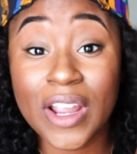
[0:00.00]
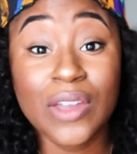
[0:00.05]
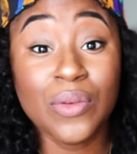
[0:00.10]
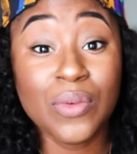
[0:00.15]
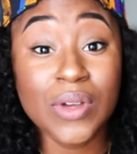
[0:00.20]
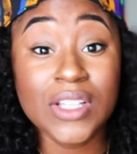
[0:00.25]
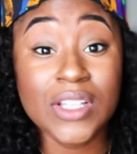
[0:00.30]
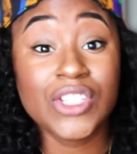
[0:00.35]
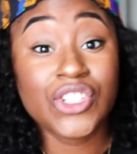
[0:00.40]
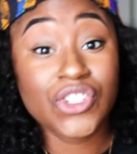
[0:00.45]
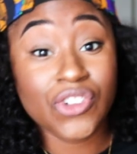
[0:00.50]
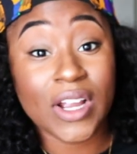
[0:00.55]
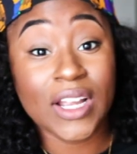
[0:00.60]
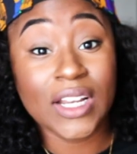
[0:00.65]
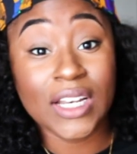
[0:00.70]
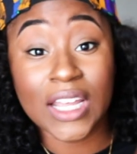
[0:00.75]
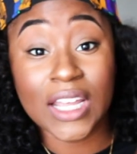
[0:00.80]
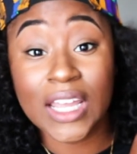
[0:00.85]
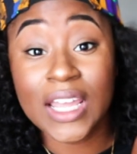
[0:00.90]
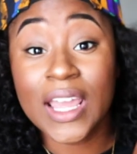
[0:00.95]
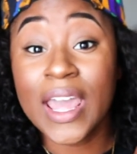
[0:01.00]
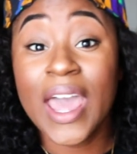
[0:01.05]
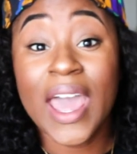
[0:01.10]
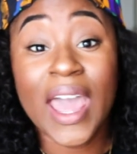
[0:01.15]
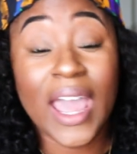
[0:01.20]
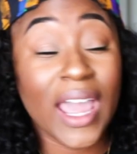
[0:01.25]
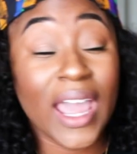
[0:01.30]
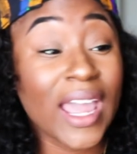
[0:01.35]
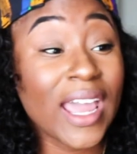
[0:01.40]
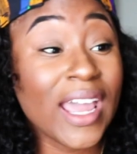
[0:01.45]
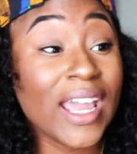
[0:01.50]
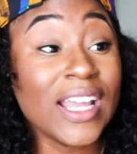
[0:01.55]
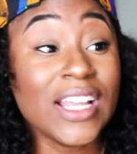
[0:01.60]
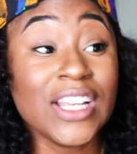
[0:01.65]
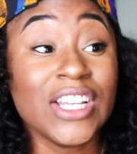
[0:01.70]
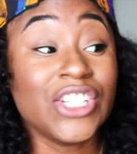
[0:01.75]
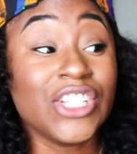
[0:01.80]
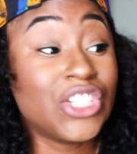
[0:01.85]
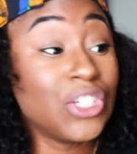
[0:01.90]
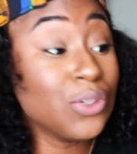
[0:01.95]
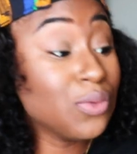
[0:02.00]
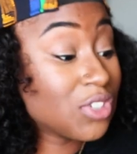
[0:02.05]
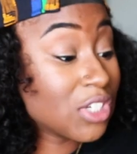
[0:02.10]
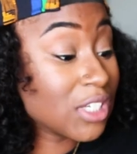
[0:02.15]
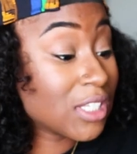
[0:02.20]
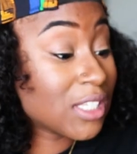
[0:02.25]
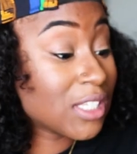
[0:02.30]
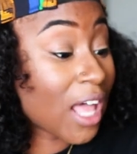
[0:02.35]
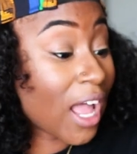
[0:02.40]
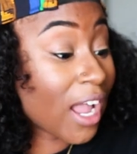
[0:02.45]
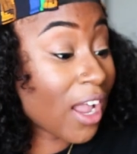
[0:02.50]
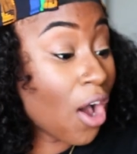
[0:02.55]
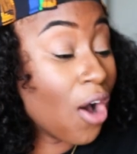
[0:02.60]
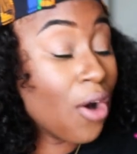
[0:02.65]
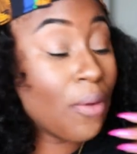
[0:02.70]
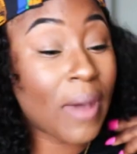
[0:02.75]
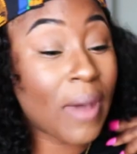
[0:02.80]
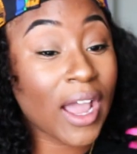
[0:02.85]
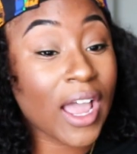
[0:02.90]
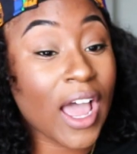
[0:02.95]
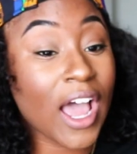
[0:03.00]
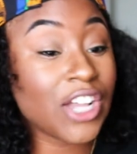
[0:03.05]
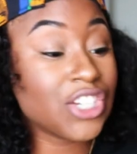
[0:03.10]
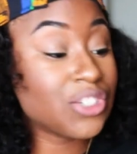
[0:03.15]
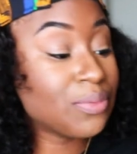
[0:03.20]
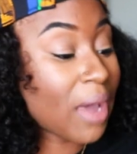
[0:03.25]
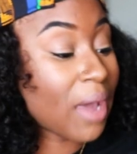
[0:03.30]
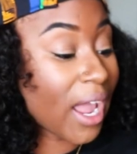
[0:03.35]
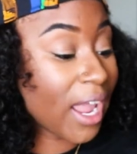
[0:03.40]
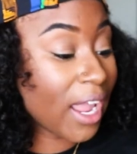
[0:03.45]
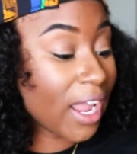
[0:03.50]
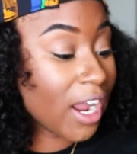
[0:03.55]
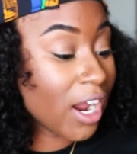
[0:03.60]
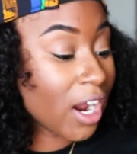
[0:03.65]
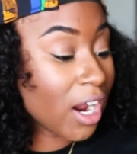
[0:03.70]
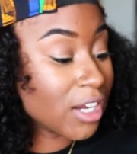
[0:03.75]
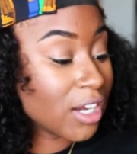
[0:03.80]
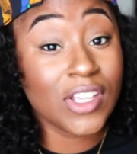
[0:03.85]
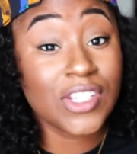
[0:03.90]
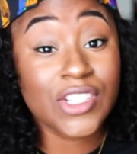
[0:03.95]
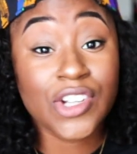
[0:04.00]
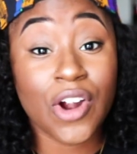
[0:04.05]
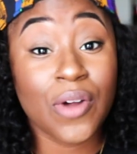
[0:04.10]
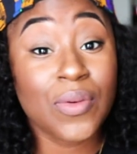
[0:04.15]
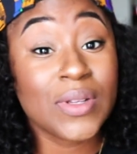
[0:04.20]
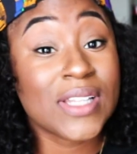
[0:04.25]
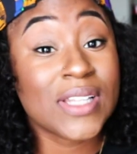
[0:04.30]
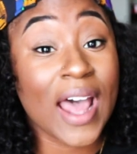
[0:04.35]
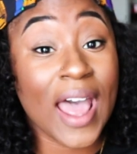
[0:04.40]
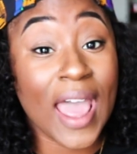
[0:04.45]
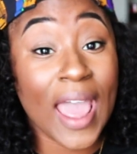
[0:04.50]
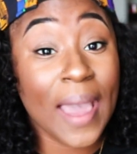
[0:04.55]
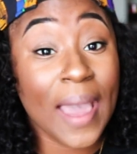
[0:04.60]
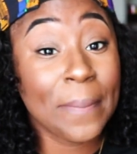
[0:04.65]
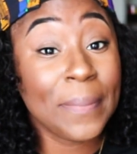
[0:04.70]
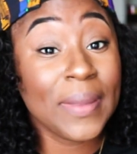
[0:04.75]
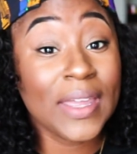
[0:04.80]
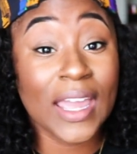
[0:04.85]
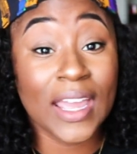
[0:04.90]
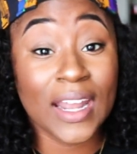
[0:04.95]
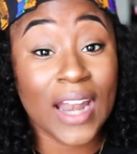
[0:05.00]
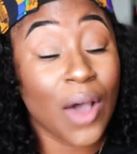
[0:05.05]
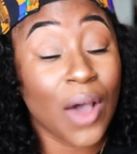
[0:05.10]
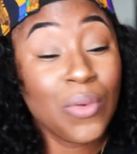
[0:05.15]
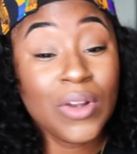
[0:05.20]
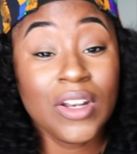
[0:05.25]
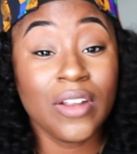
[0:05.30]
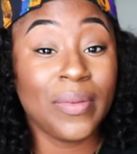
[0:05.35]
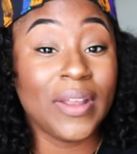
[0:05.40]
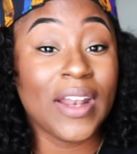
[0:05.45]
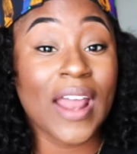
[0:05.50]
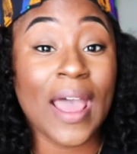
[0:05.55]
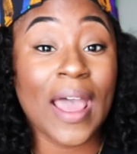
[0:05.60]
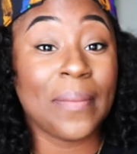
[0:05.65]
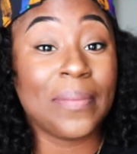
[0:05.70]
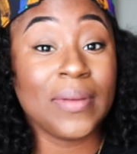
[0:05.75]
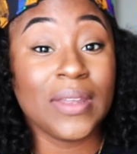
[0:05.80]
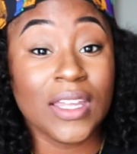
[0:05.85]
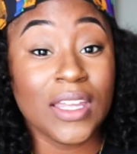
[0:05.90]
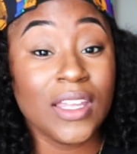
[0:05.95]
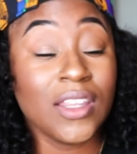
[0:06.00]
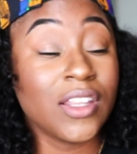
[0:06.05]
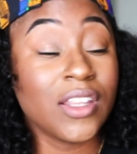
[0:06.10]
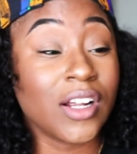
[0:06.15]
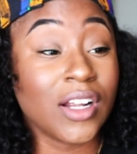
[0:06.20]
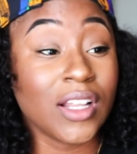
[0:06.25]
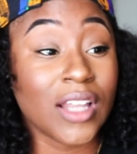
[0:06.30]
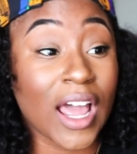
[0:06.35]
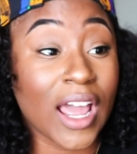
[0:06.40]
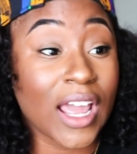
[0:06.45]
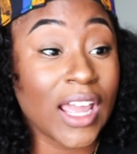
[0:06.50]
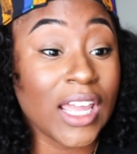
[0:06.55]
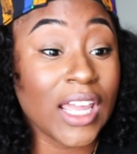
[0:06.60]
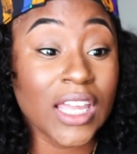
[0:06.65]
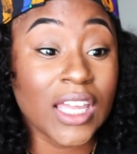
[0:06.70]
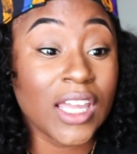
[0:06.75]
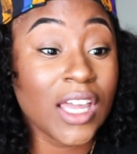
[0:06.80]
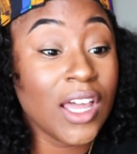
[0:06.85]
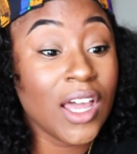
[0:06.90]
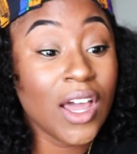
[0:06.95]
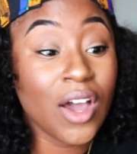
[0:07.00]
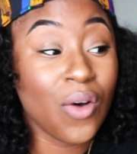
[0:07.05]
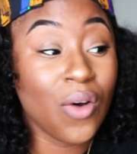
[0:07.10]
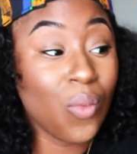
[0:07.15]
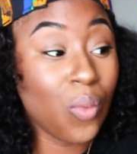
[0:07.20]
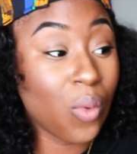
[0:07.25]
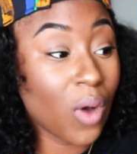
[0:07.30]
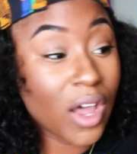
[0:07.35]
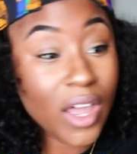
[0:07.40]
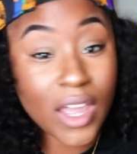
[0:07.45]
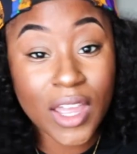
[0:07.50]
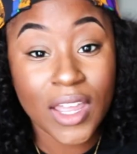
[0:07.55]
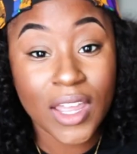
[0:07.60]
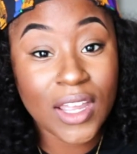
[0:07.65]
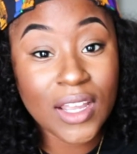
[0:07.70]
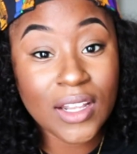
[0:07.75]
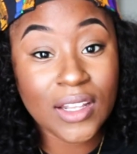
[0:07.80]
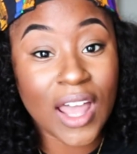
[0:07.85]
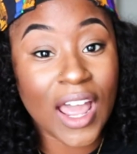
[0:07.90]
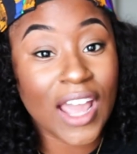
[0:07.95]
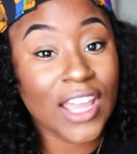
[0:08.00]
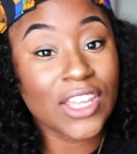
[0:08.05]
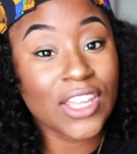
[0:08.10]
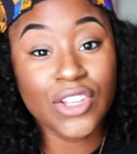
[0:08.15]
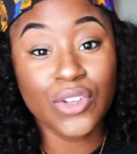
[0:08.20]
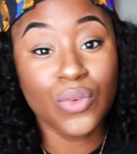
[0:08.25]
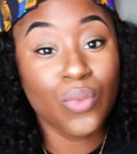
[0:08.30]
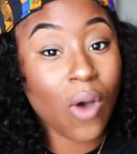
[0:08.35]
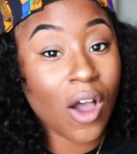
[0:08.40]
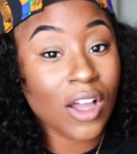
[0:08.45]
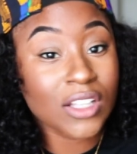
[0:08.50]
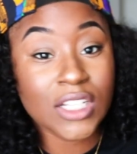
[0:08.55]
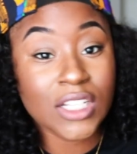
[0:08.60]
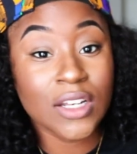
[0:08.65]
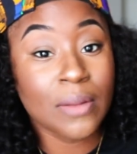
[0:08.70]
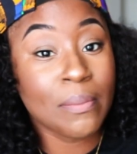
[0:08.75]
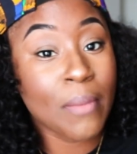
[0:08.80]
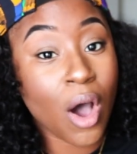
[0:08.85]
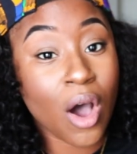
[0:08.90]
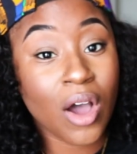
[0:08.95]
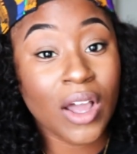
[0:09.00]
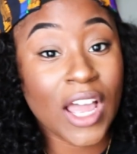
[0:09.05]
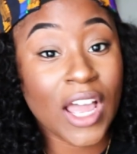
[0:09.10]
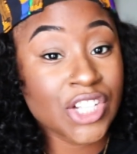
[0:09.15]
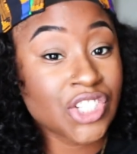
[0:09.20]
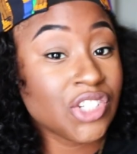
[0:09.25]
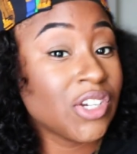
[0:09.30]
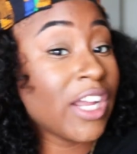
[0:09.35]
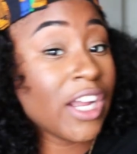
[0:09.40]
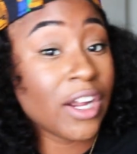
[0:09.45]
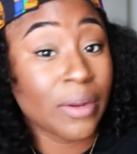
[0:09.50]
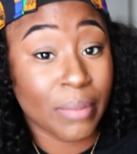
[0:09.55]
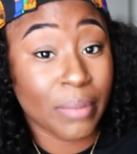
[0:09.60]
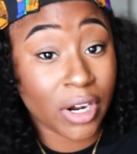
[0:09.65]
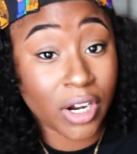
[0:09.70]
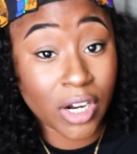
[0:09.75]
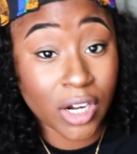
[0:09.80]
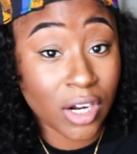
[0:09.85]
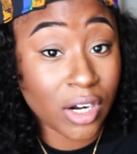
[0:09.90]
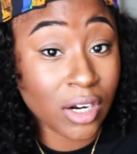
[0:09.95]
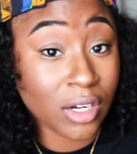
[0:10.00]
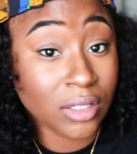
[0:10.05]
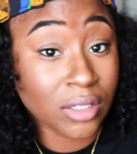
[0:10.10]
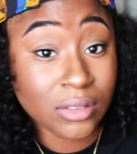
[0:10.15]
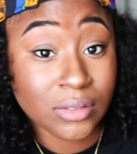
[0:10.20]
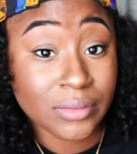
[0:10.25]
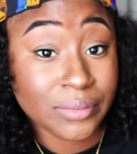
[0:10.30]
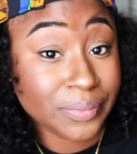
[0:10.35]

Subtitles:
he was straightening, and she was just like, oh my gosh, my hair. This girl was not happy, and I wouldn't have been happy either. Like, what? Like, you walked in the mall and got your hair burned, girl.